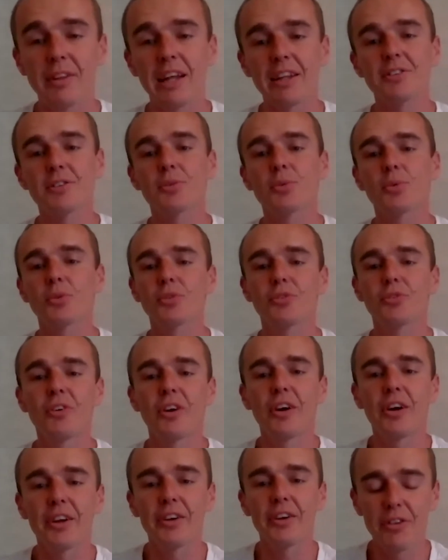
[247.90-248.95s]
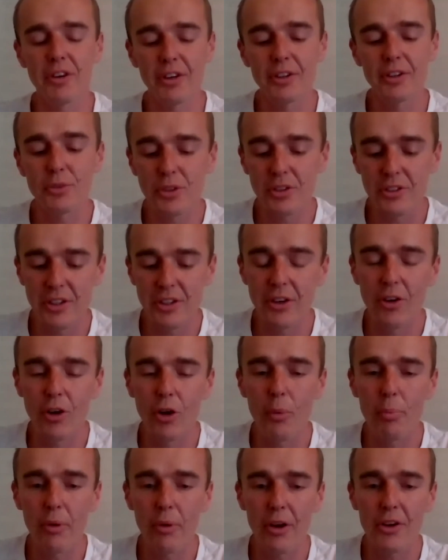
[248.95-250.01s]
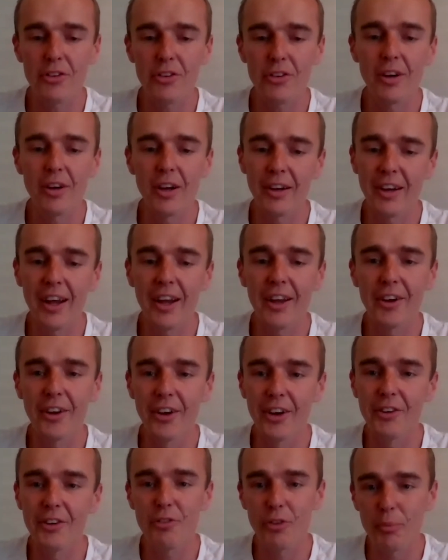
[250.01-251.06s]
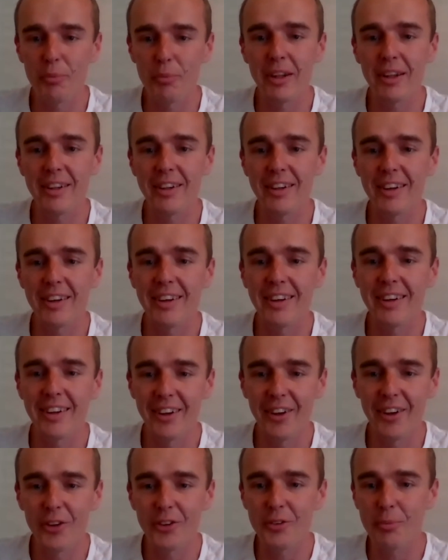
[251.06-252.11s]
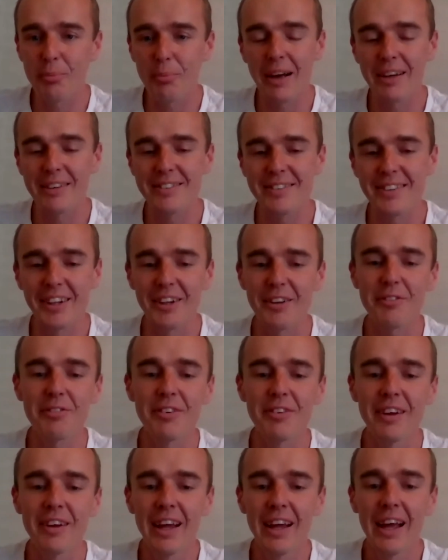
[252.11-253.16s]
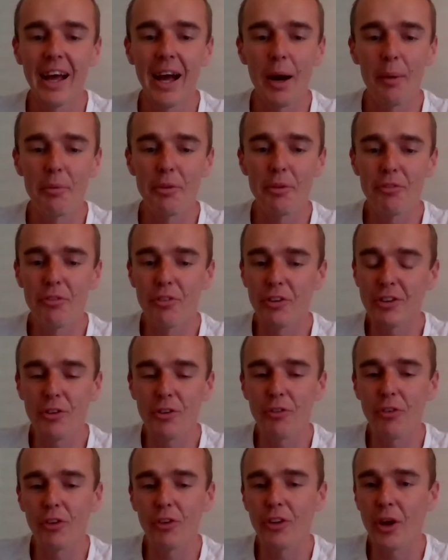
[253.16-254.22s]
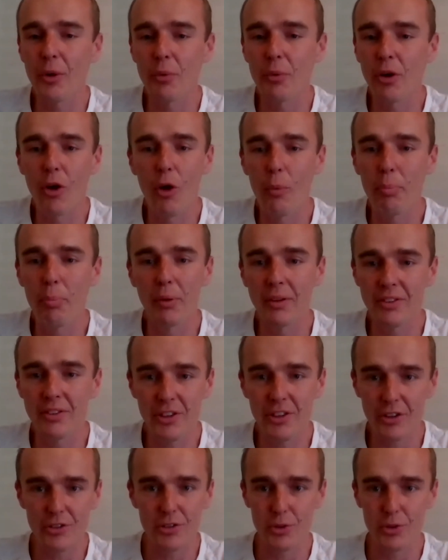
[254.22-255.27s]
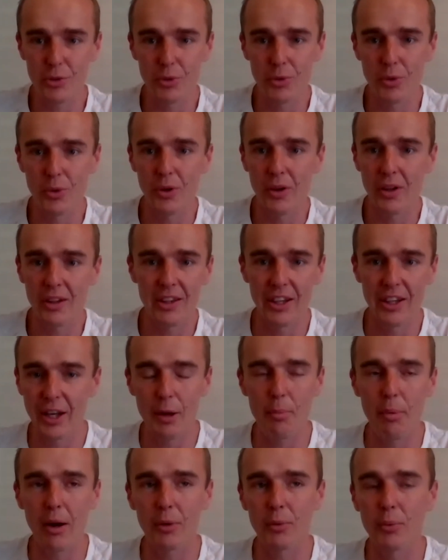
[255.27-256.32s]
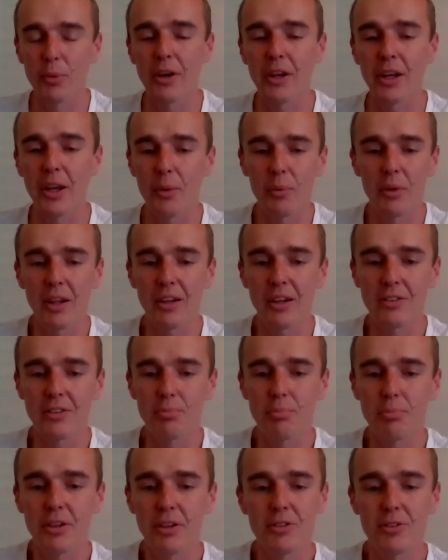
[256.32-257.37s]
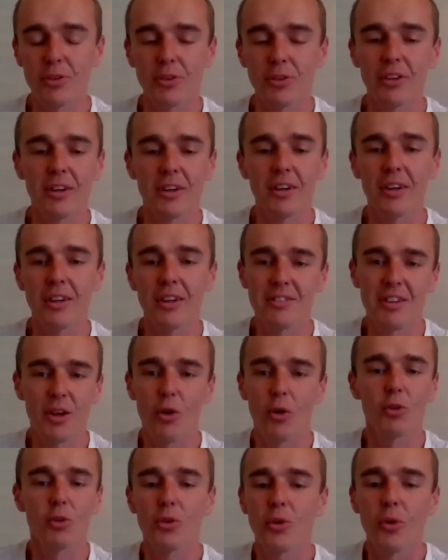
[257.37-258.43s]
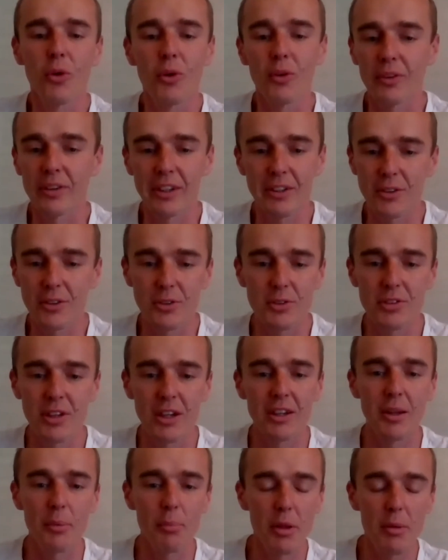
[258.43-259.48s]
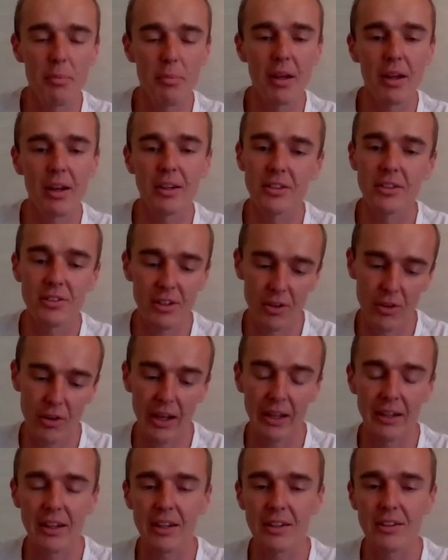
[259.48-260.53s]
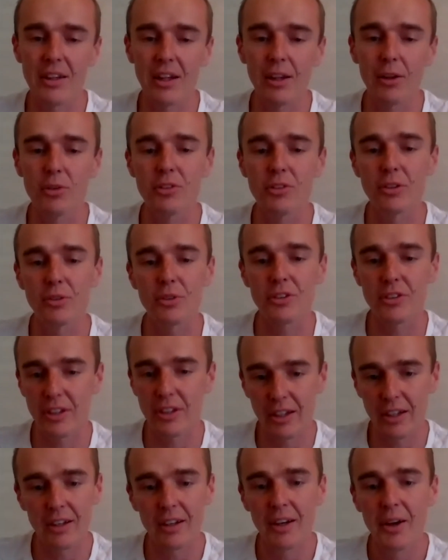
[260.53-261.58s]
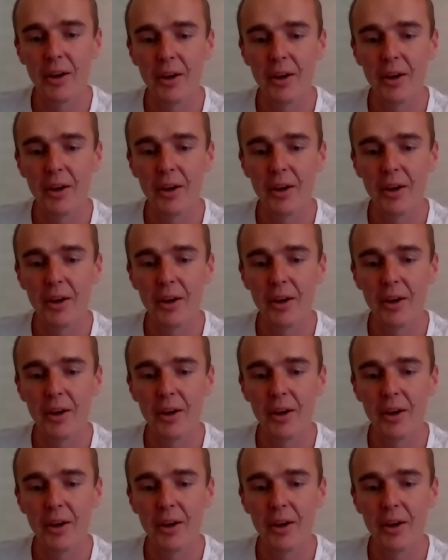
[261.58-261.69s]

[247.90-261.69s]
that's a very, very interesting cooperation, and I learned from that a lot myself. I mean, first of all, they were open just to think about working with us based on, let's say, cold call. You send an email and they say, okay, that looks interesting.